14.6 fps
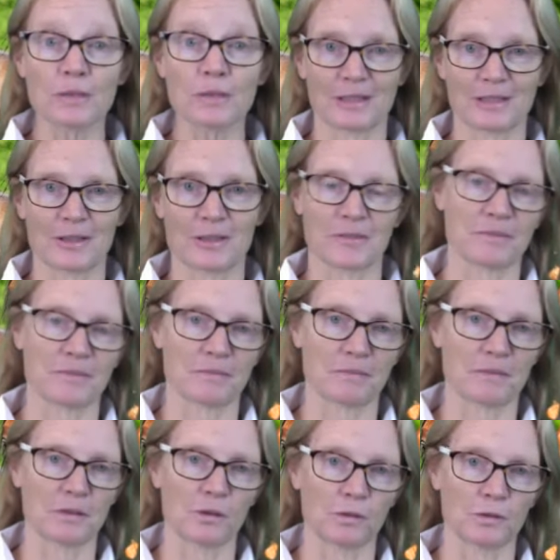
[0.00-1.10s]
because
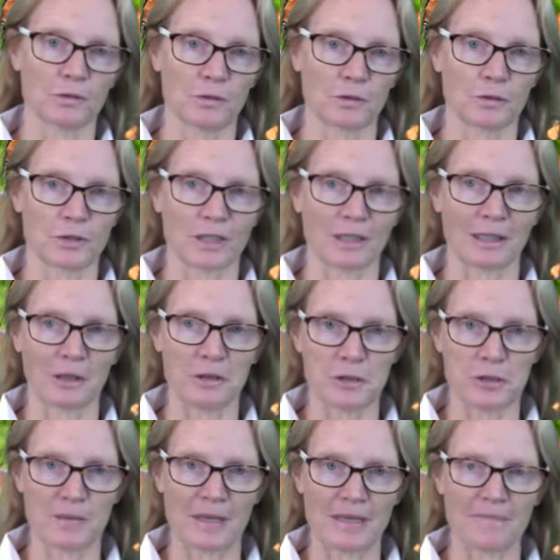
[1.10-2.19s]
all doors are closed
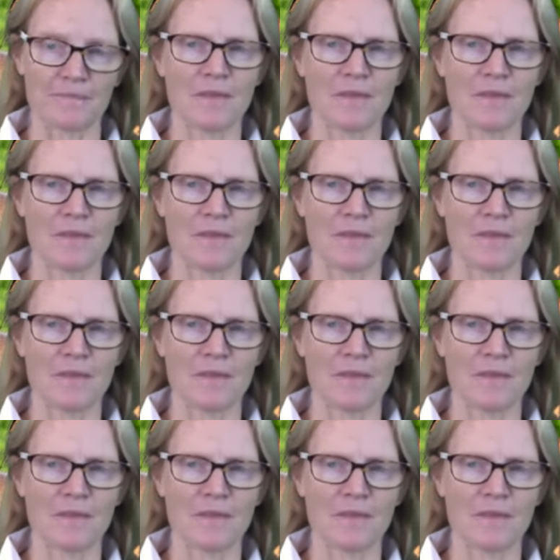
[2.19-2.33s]
to me.